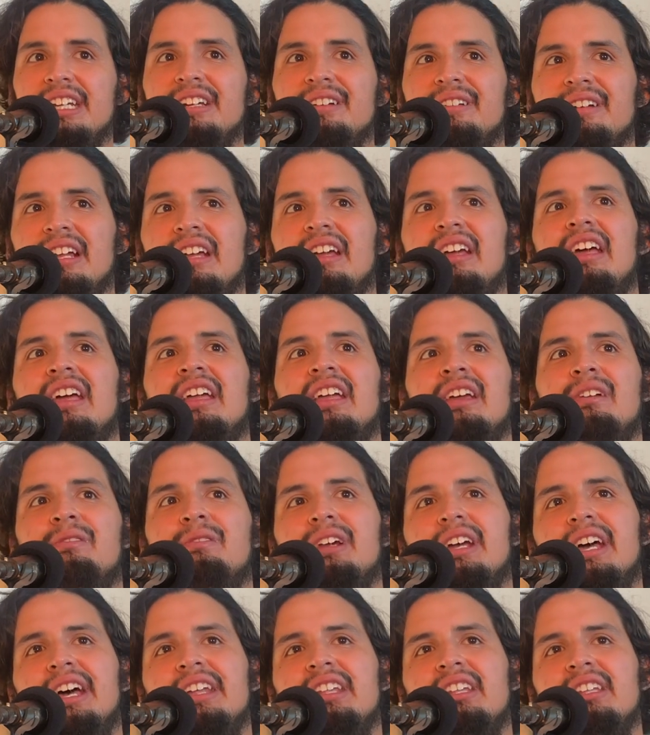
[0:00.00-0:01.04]
need. Yeah,
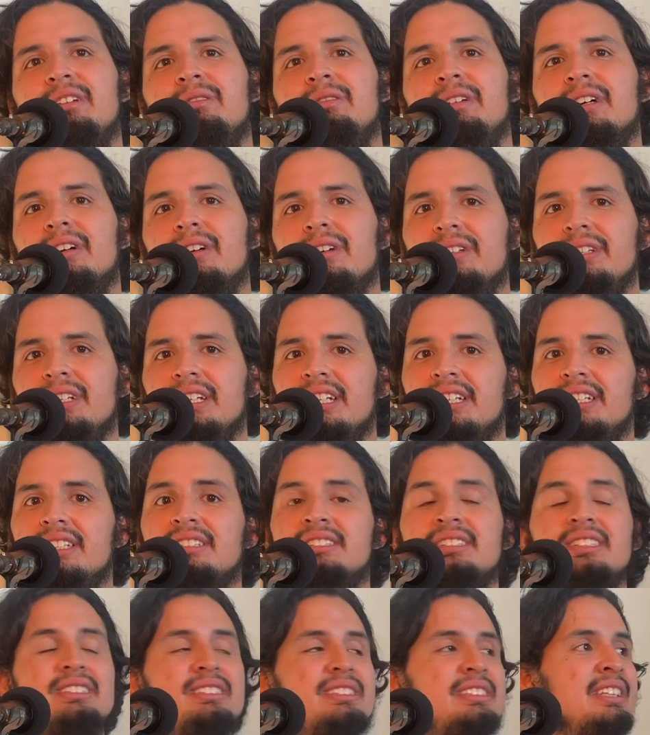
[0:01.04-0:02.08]
again, I think we all need it
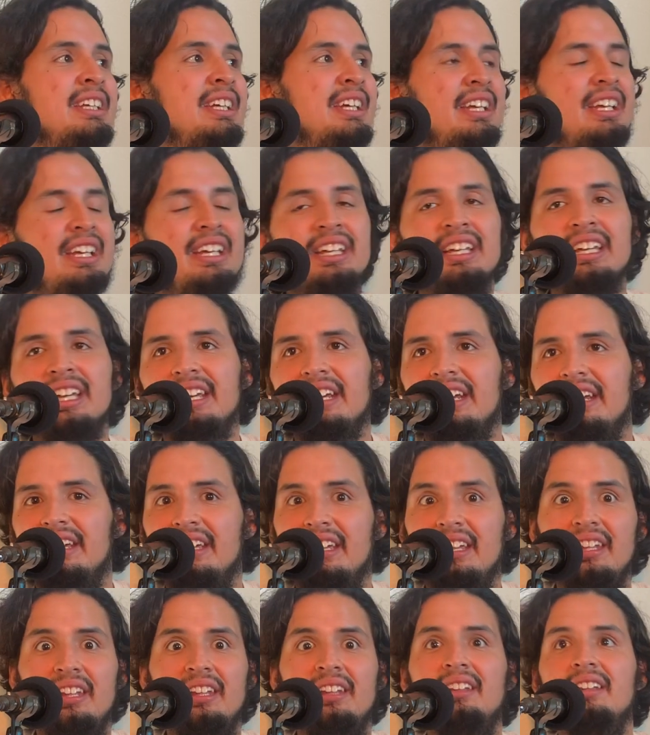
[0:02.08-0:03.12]
since
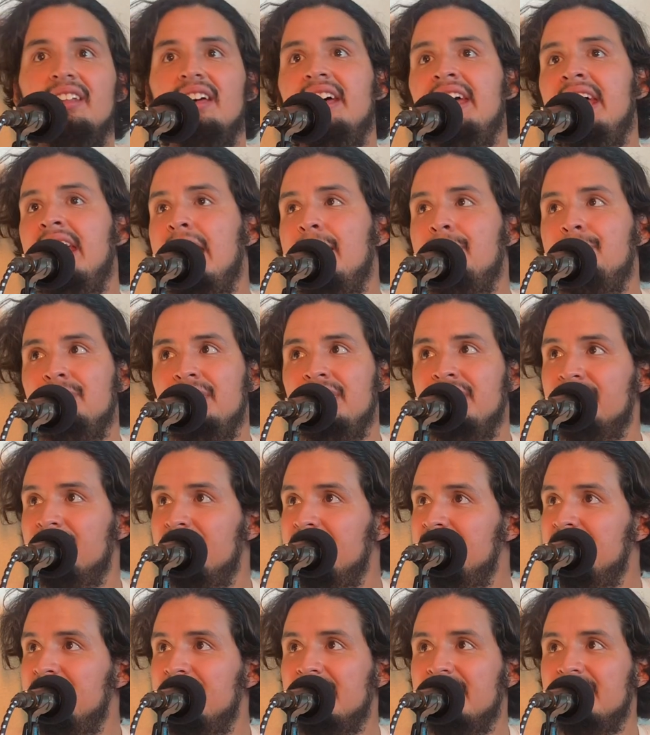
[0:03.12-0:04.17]
a lot happening
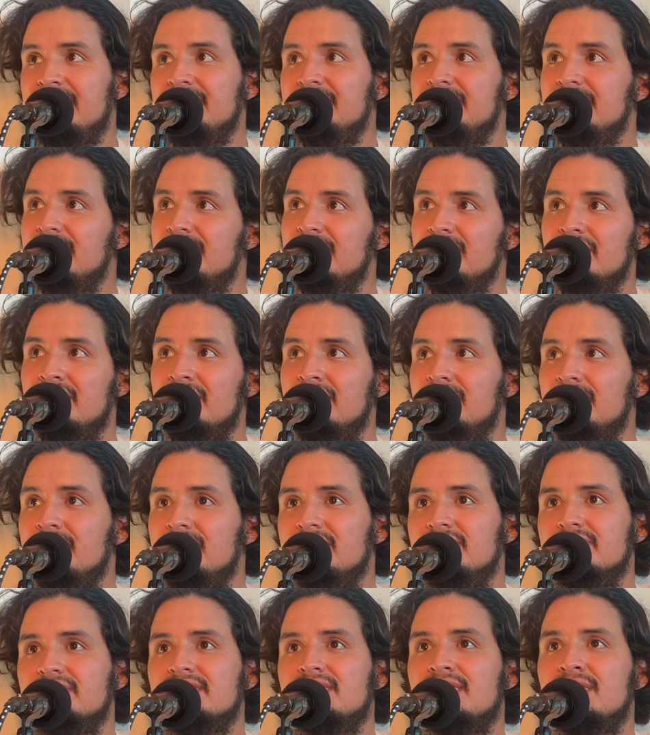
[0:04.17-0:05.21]
right now with the whole
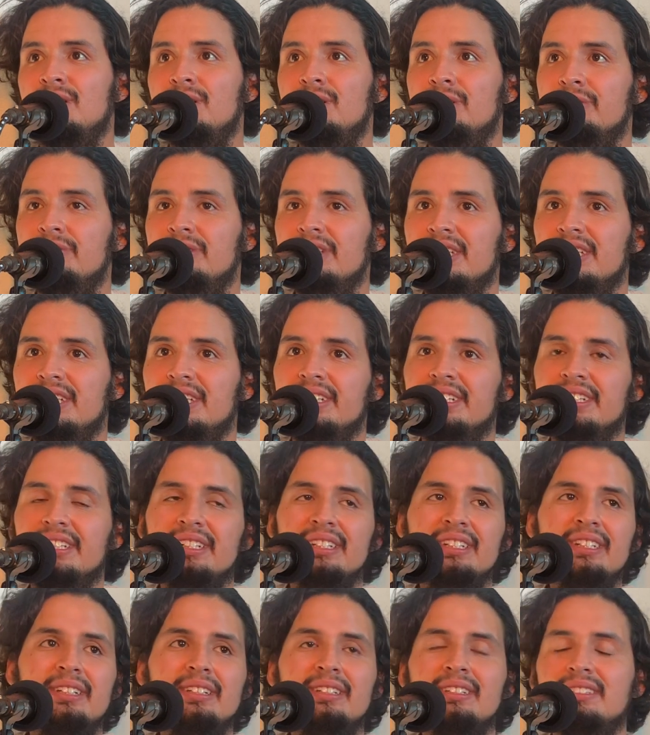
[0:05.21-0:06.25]
COVID
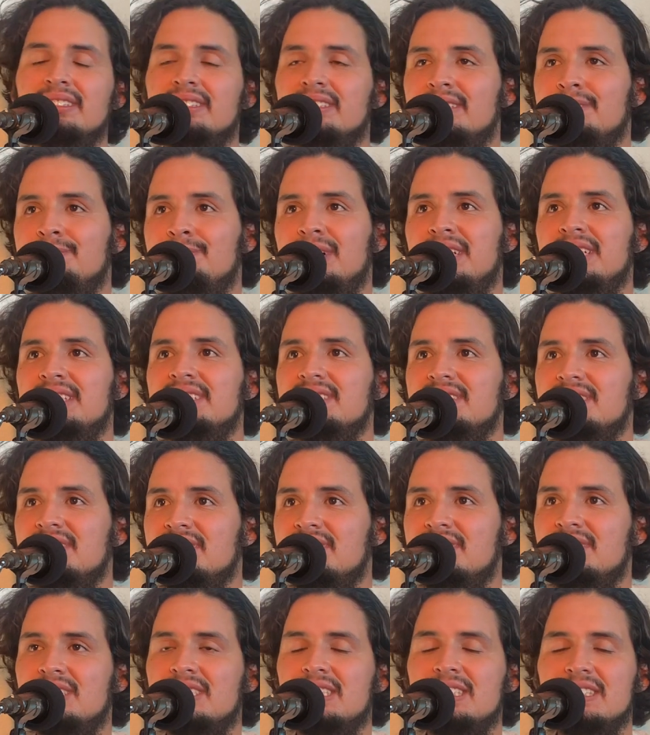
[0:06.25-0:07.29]
and President
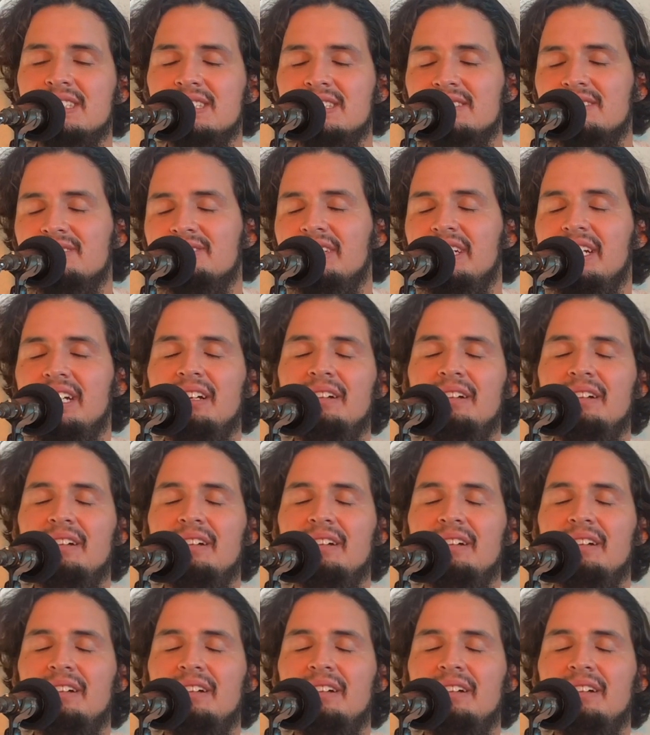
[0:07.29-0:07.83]
Trump, whatever.